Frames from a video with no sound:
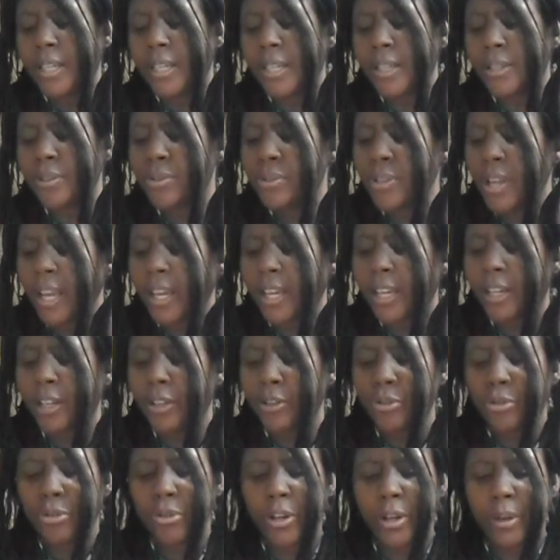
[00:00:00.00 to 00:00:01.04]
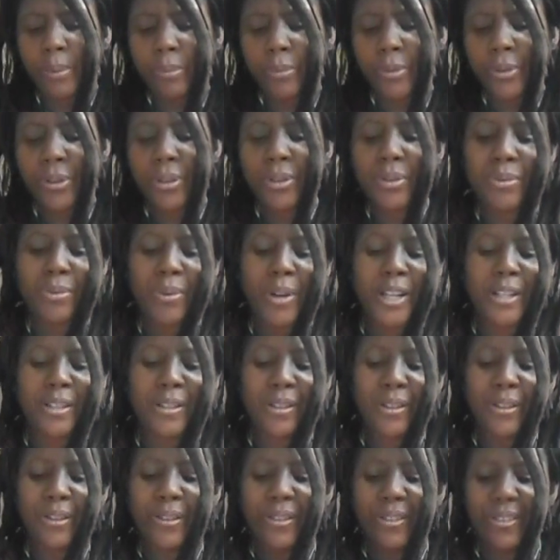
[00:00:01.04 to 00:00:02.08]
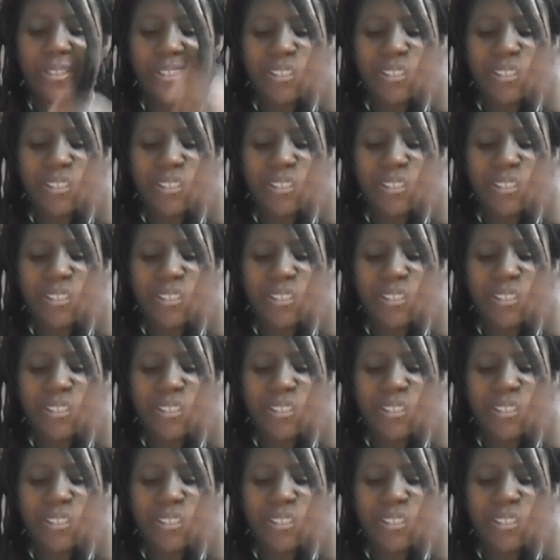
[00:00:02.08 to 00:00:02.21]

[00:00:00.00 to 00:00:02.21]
is taking a trip with his reindeer.